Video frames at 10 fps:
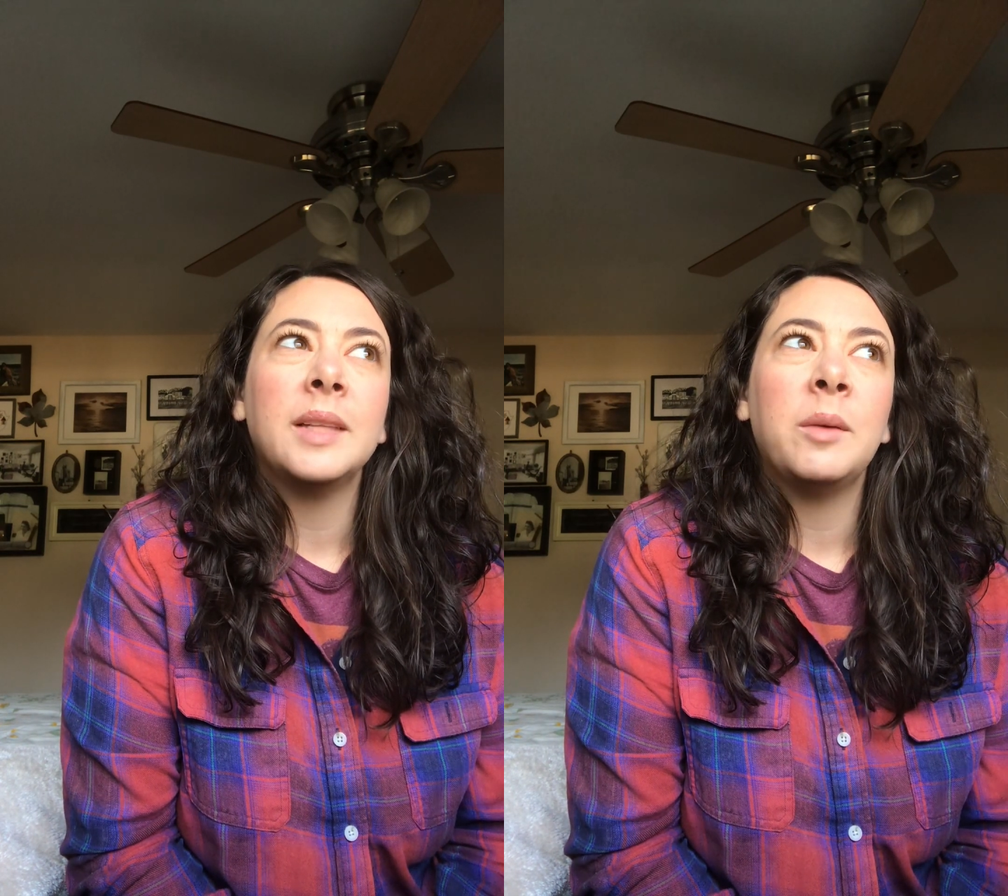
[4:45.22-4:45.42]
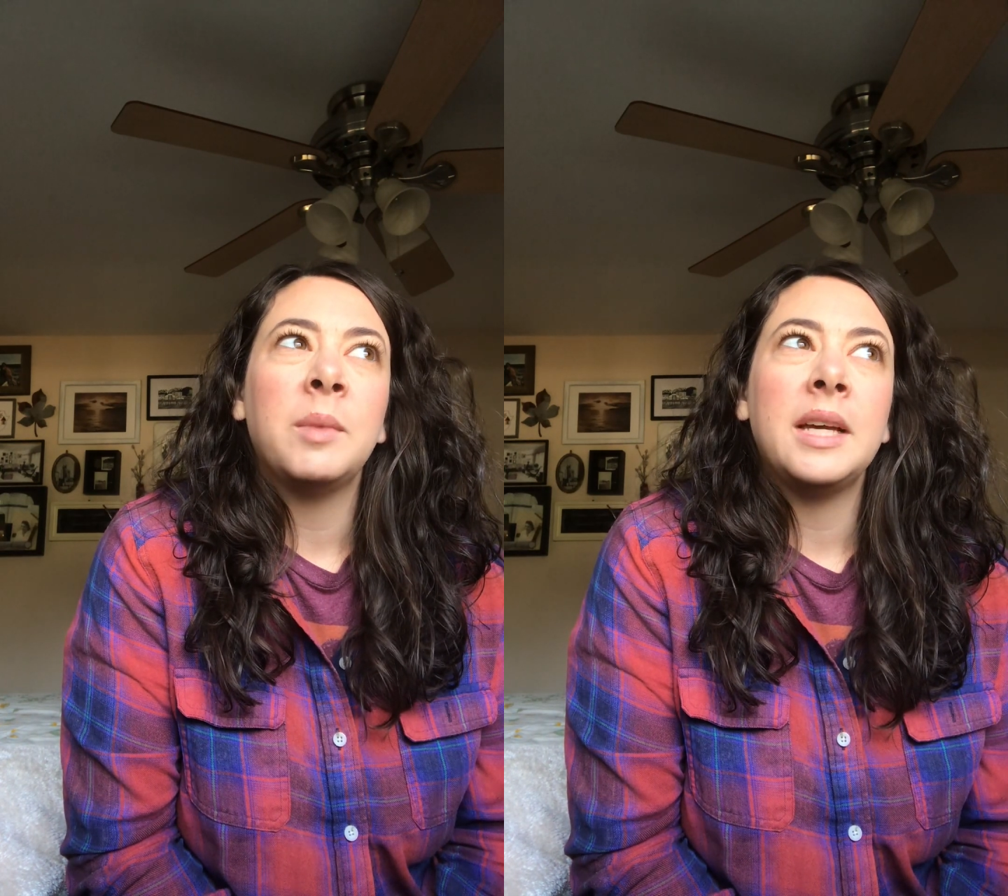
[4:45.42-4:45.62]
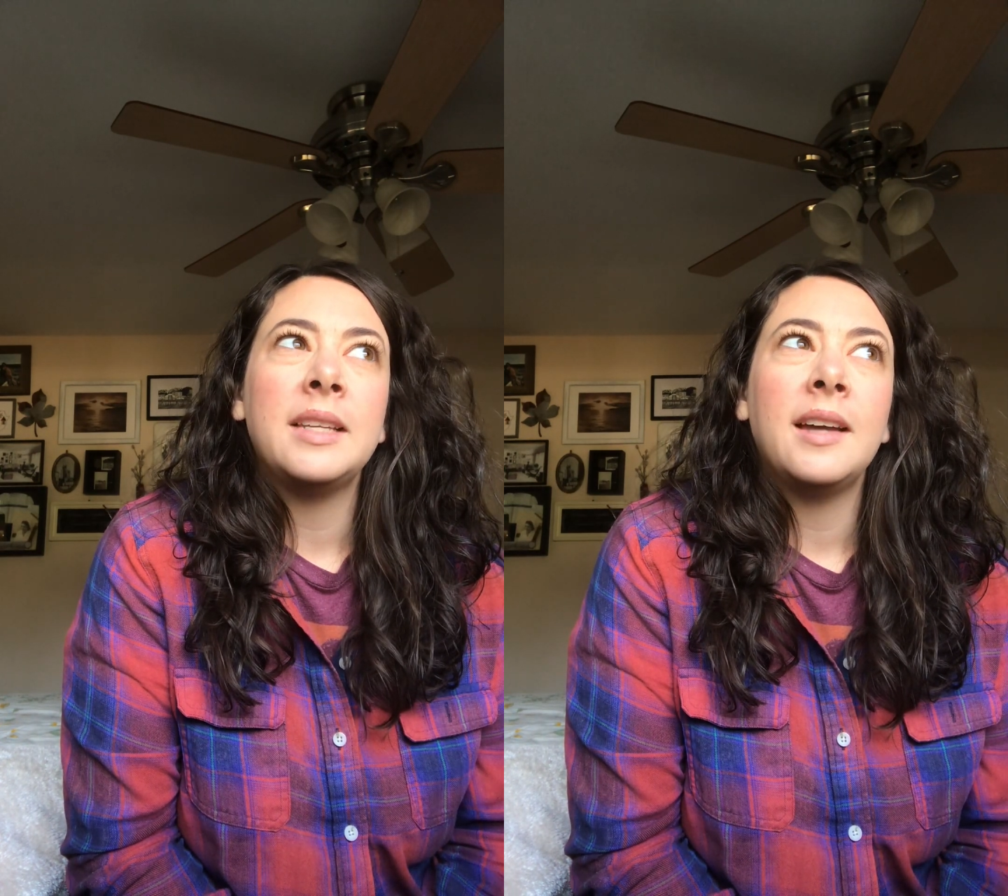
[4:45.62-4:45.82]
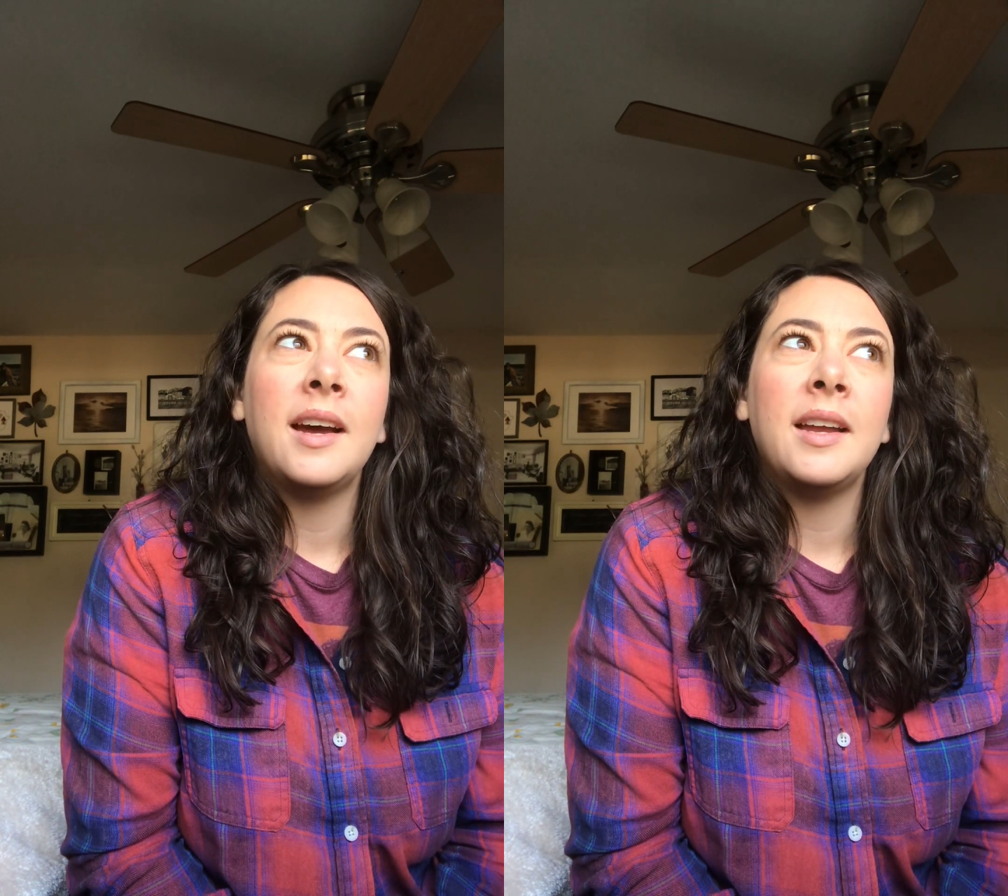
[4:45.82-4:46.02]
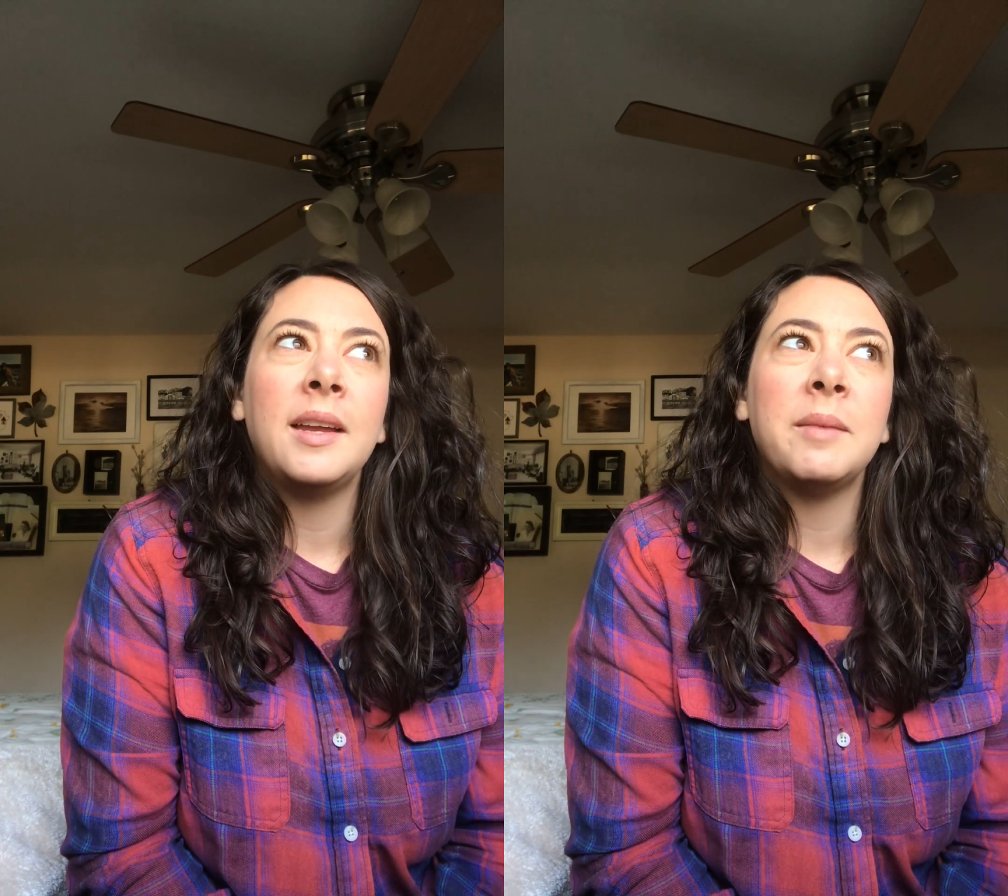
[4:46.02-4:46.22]
But
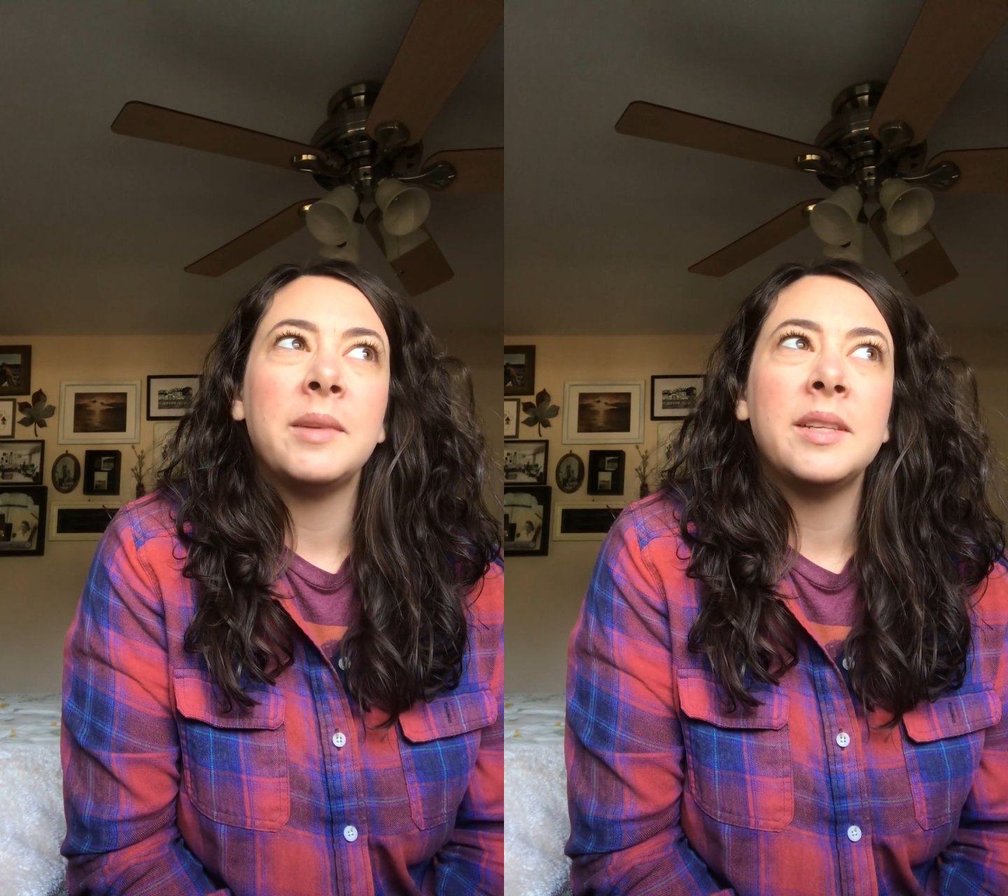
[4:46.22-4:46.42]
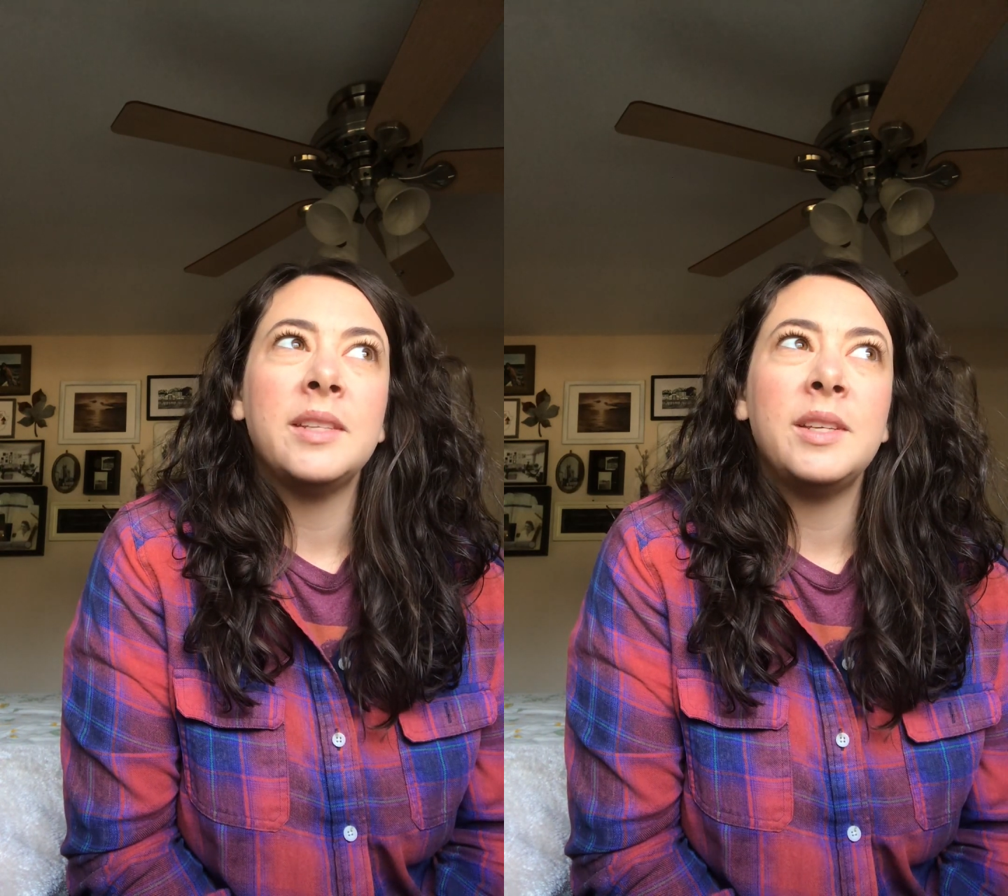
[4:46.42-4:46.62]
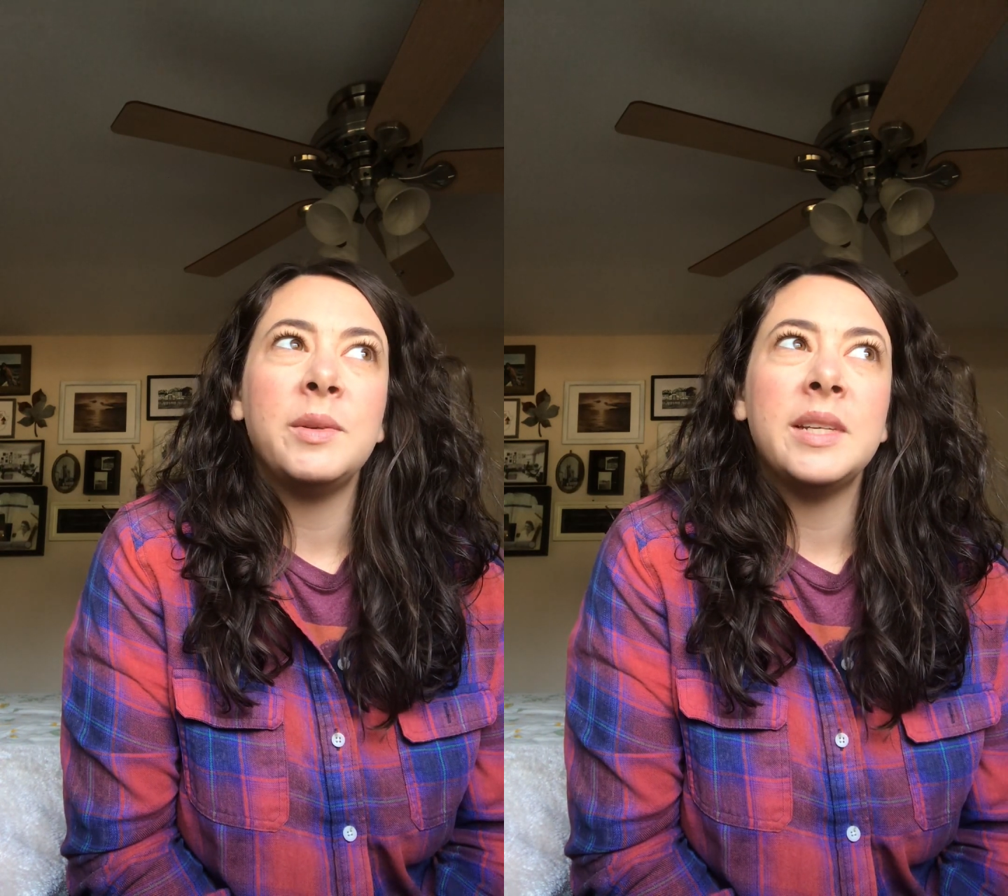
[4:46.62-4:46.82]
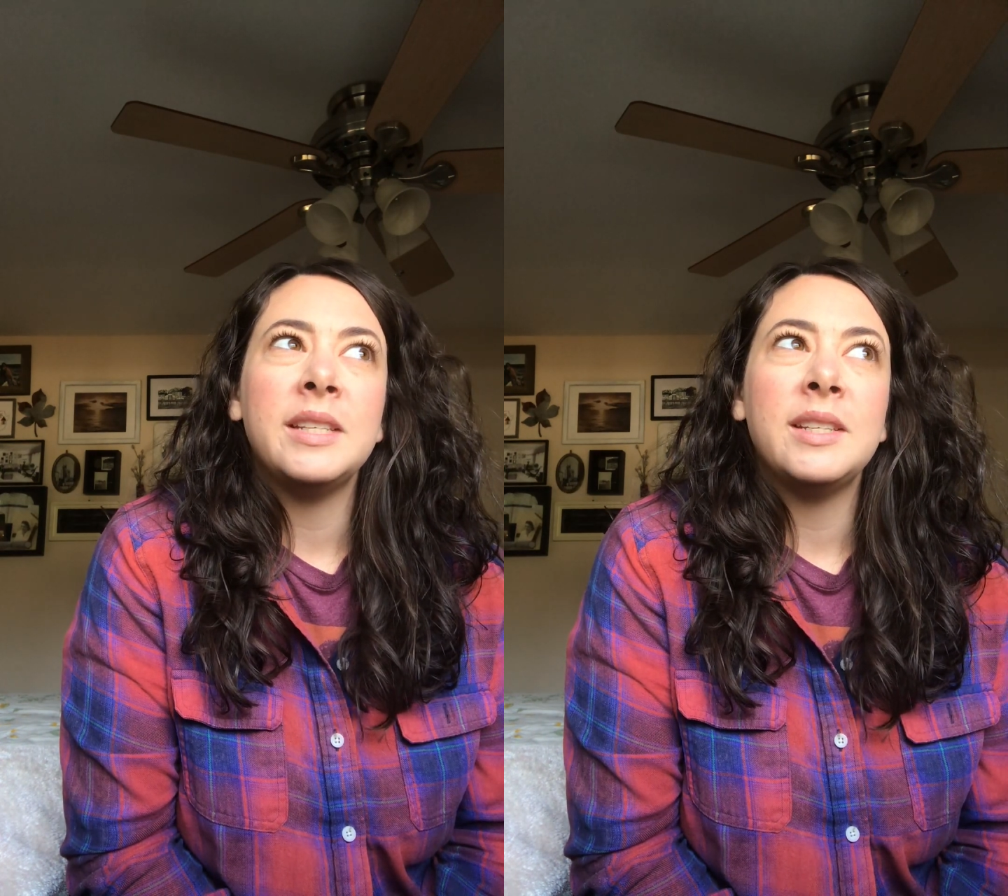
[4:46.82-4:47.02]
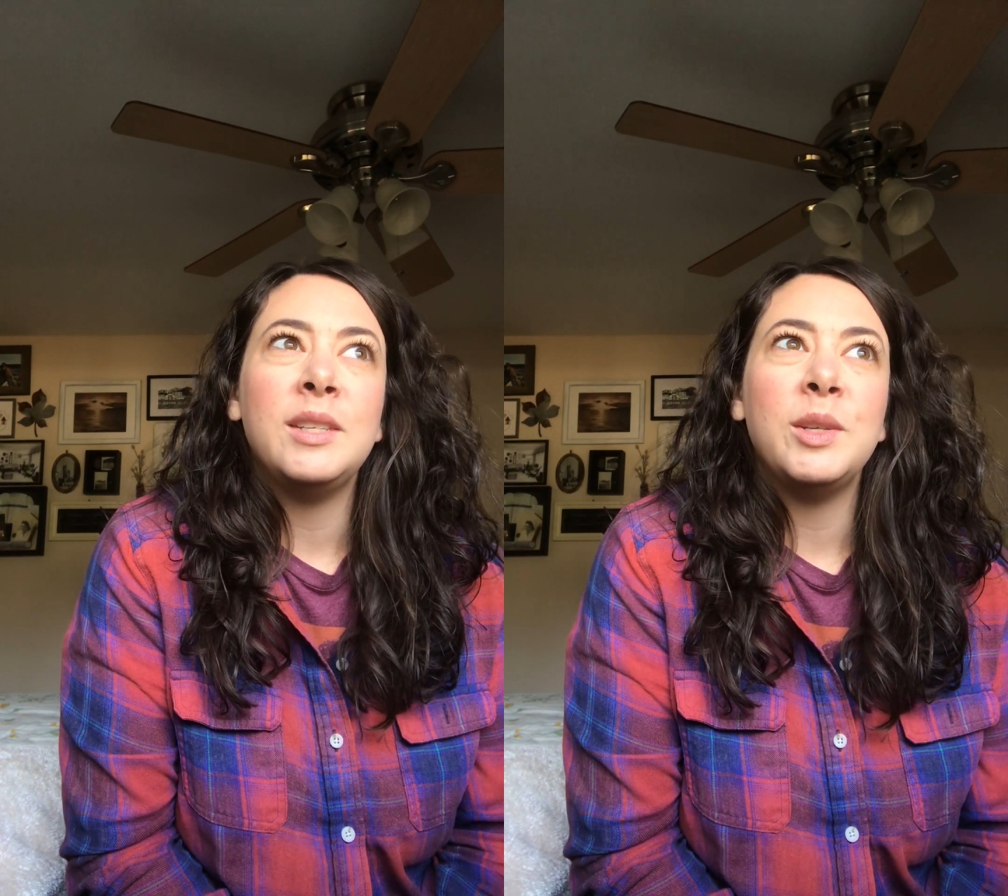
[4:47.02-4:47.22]
I am continuing
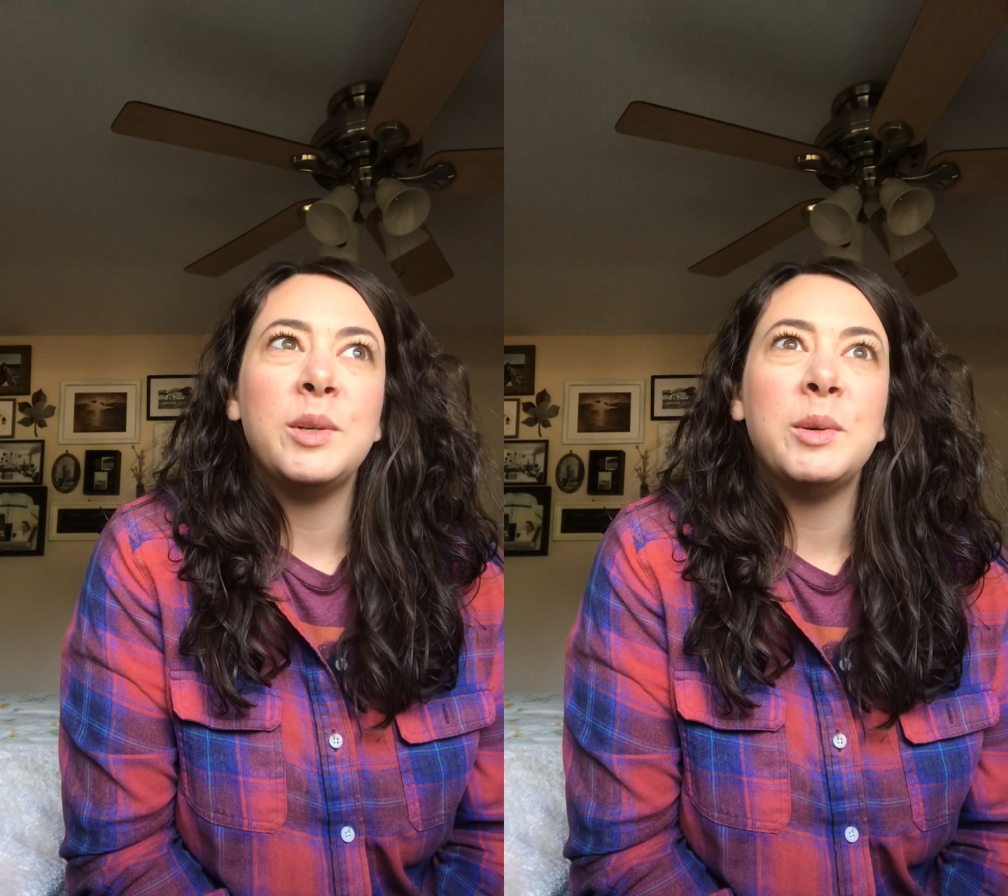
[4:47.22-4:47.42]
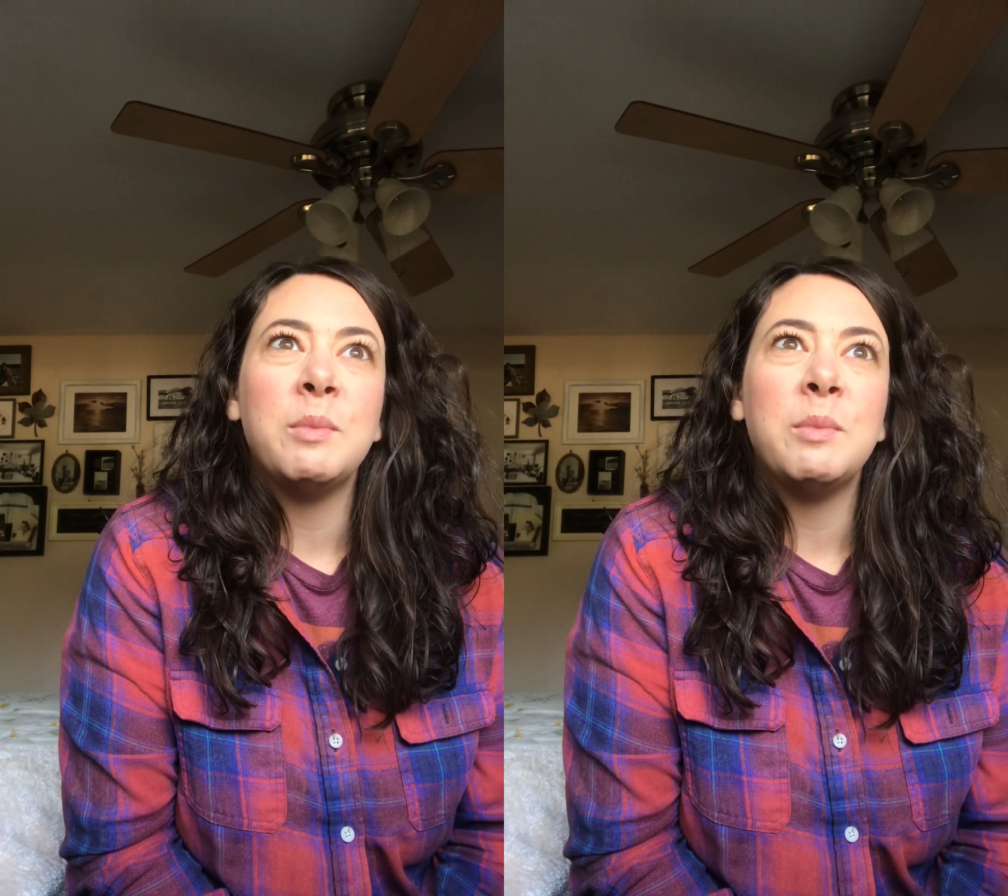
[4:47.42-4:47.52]
to do